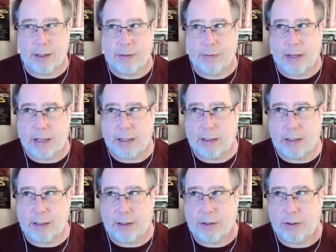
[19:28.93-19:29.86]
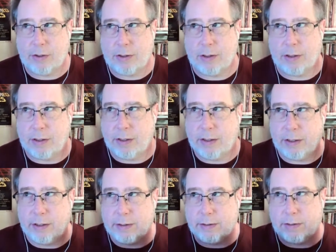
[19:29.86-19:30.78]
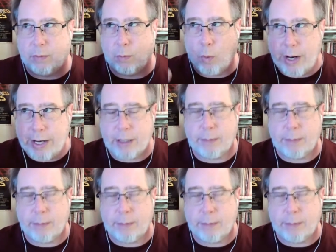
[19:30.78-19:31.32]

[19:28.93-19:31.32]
that the way